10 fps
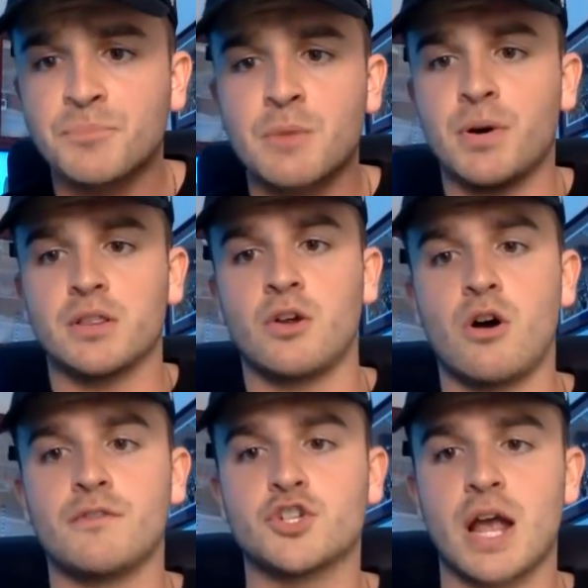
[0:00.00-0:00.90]
But
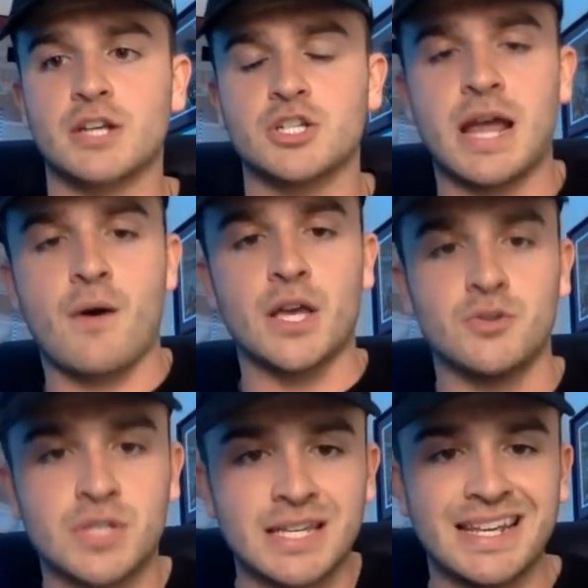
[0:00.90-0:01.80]
law of attraction, how I
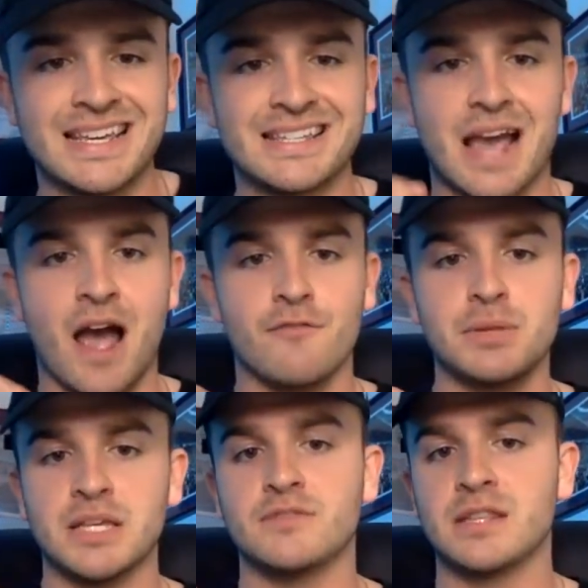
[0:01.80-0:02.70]
use it is I've
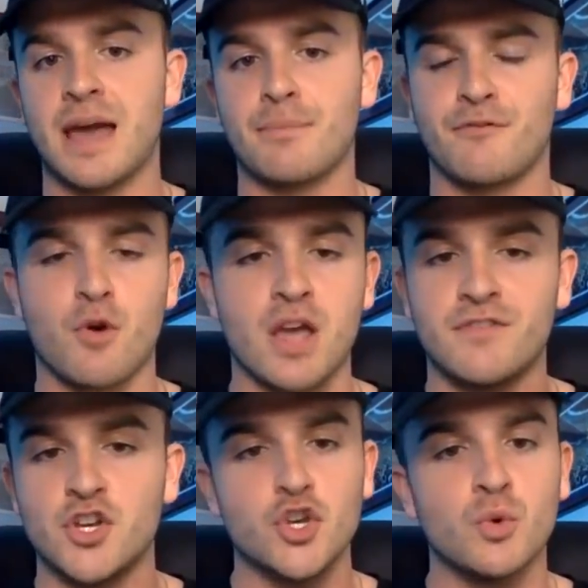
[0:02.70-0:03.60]
believed in that before I
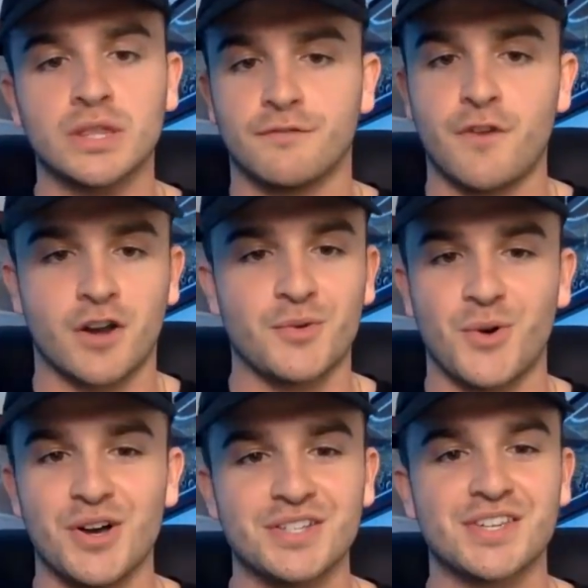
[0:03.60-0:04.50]
even knew what the fuck it
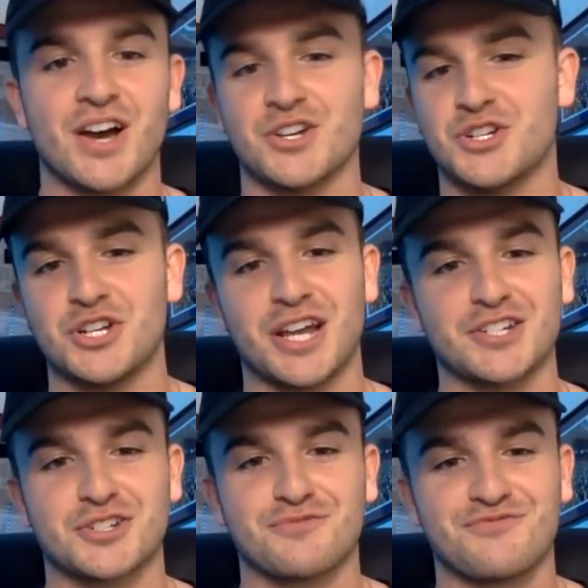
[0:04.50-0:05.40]
was. Oh shit, I
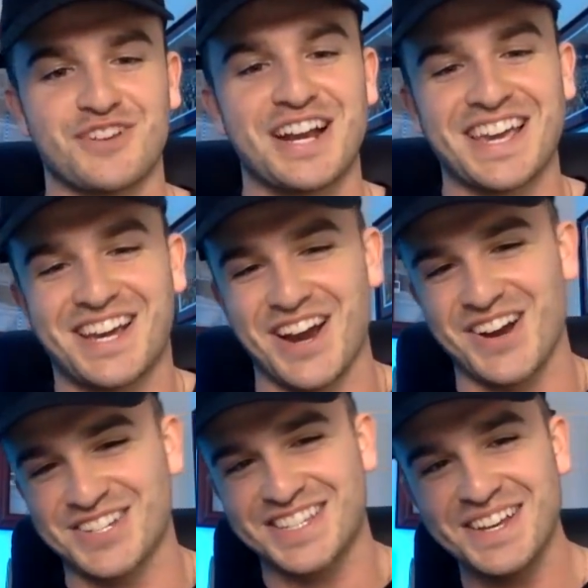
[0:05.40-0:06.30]
just freaking
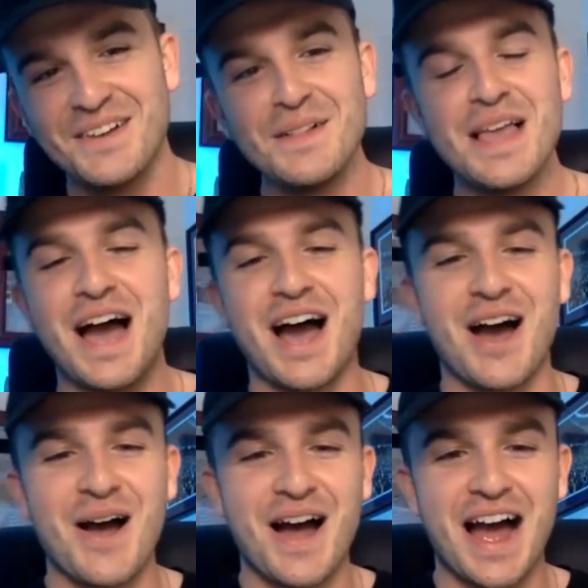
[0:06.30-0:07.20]
cursed.
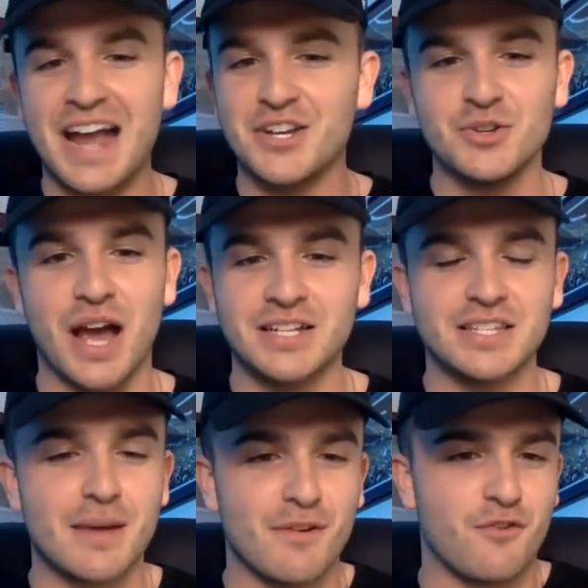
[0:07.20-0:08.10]
I
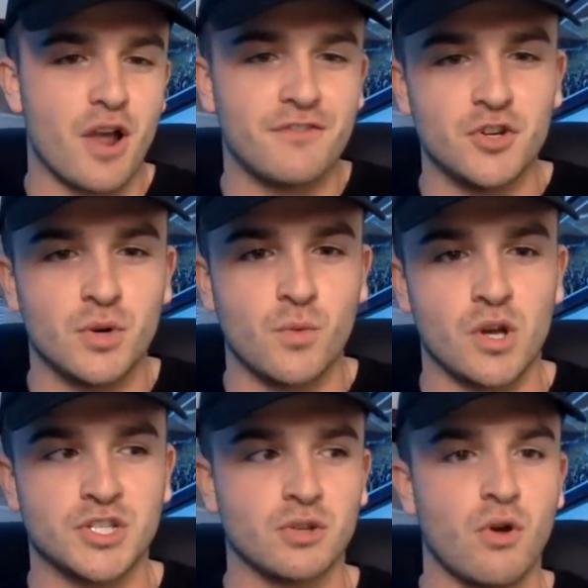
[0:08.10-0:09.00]
did that before I even knew what it
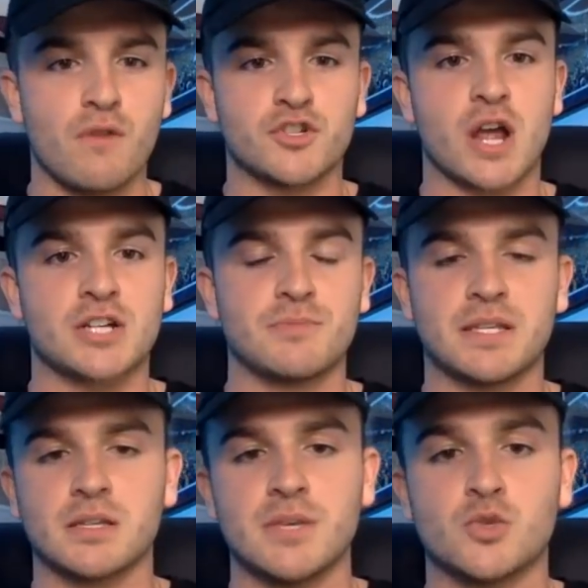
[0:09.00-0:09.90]
was. So law of attraction
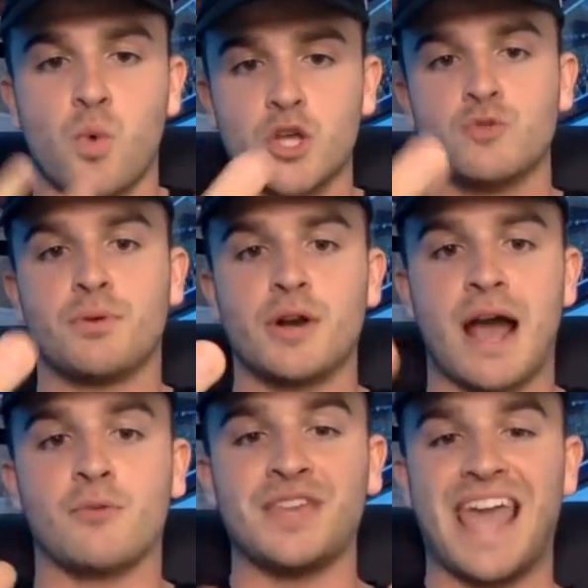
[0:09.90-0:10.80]
basically means what you put
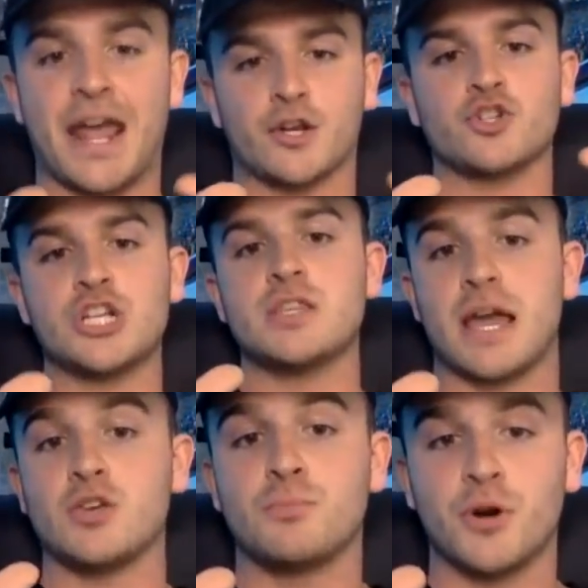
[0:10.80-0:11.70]
out, the energy
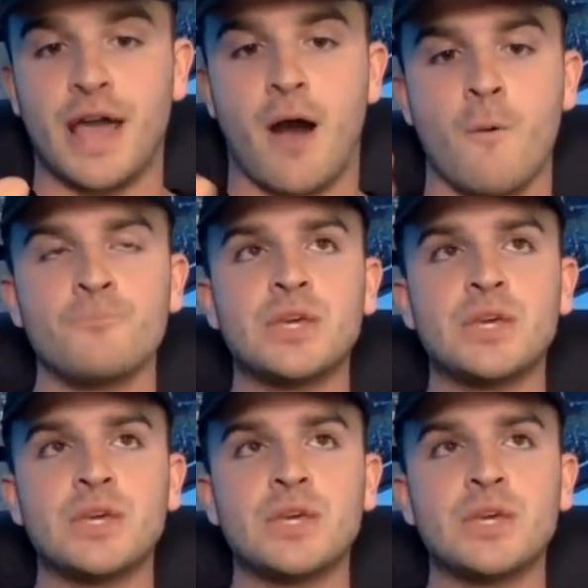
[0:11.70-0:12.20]
that you put out